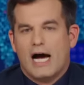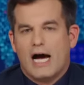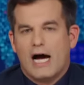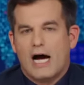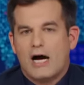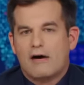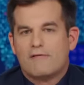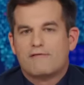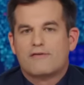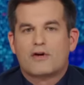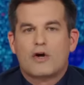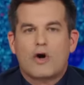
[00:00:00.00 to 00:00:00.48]

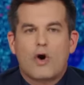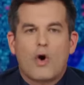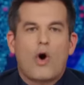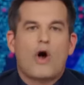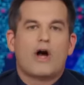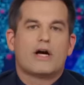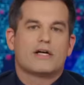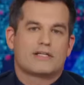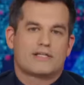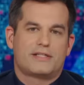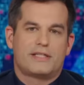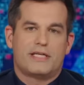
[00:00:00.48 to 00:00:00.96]
Of
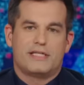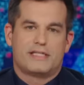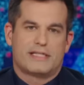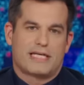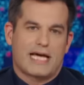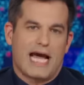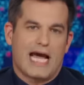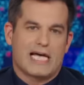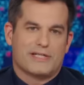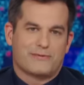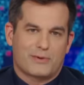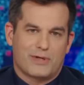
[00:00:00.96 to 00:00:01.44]
course these
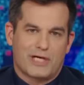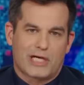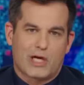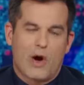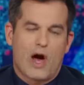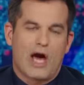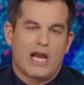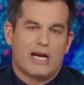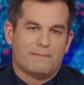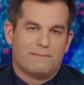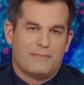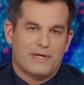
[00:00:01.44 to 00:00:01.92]
guys were gonna go
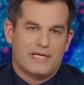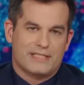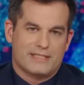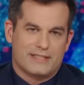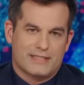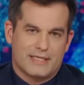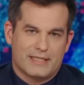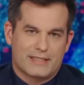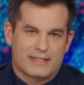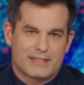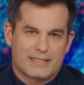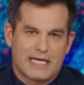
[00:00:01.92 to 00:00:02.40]
out of
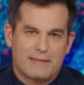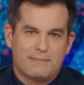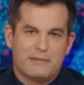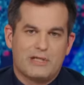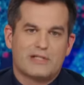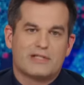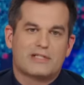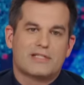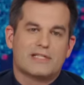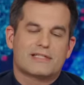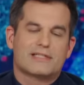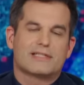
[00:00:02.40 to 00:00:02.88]
business. I
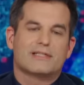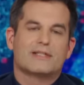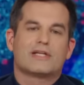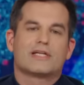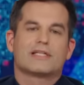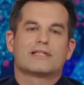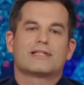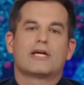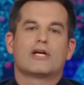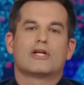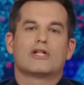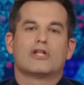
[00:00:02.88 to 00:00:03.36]
mean, just look
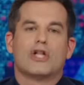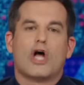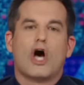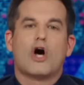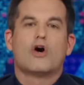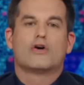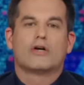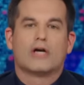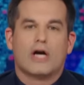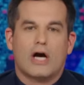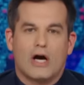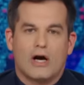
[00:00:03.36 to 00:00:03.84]
at their
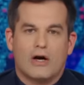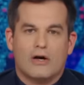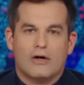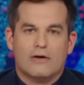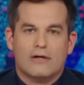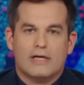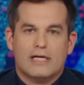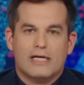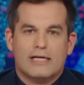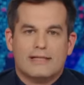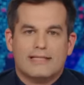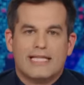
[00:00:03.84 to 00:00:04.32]

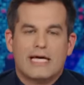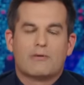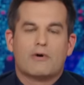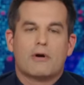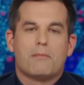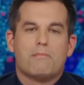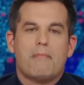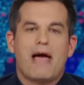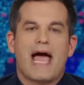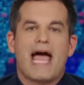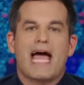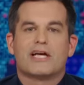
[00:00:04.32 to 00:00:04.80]
logo. They were
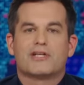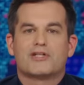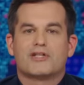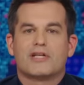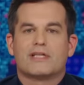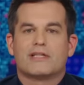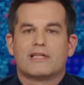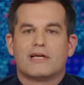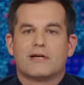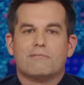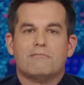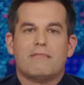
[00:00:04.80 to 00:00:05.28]

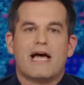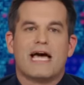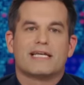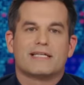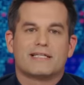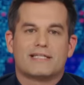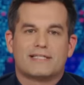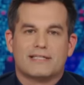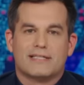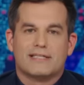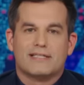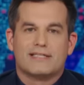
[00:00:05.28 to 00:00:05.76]
mashing their
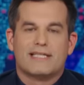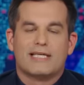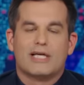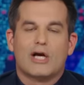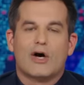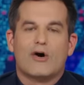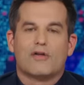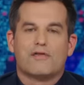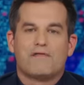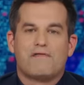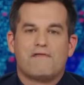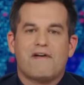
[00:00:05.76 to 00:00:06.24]
medicines the
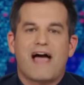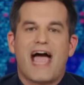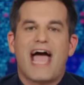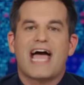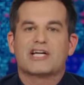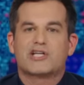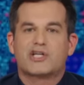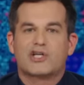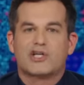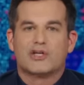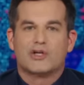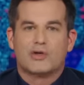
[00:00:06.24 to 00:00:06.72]

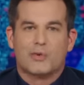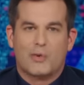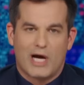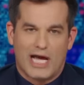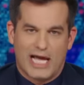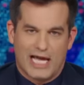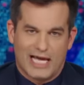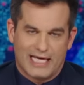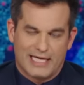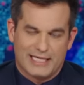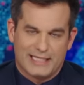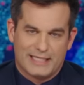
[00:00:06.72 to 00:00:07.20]
old-fashioned
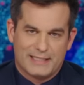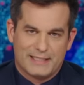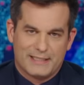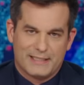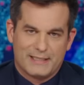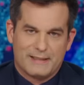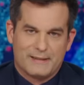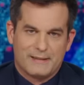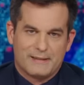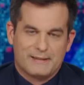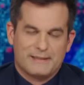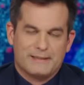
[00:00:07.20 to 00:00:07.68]
way.
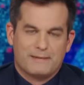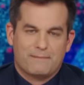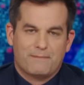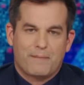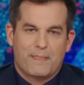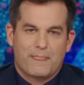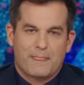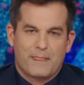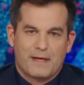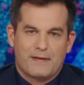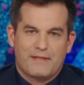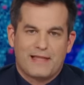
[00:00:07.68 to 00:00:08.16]

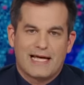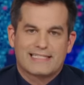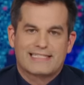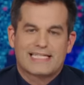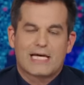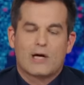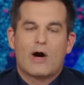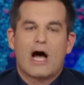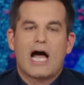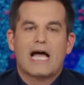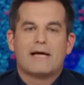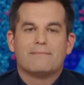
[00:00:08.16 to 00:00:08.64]
That's
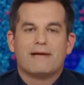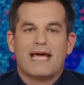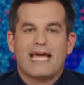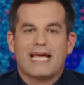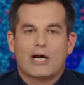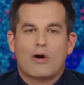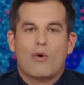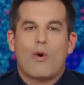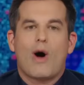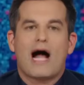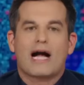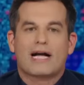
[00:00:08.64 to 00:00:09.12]
how I
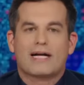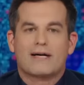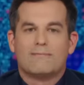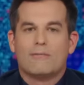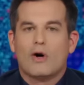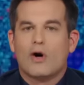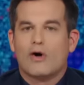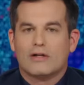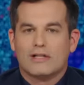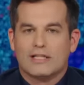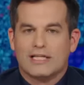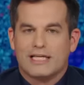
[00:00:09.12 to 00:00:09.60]
make
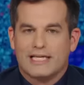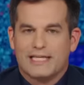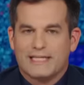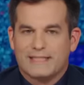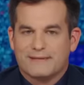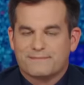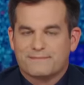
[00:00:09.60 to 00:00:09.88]
guacamole.